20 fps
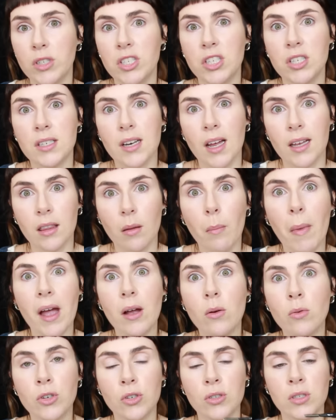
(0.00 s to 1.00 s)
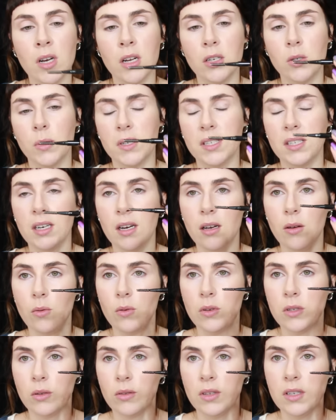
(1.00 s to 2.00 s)
which like the MAC one does not twist
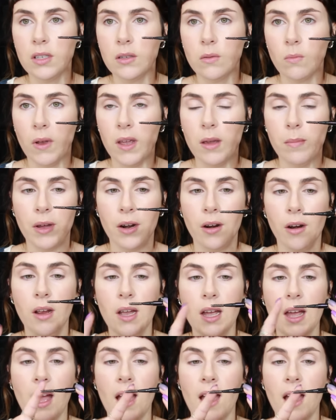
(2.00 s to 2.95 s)
down, so this is way better.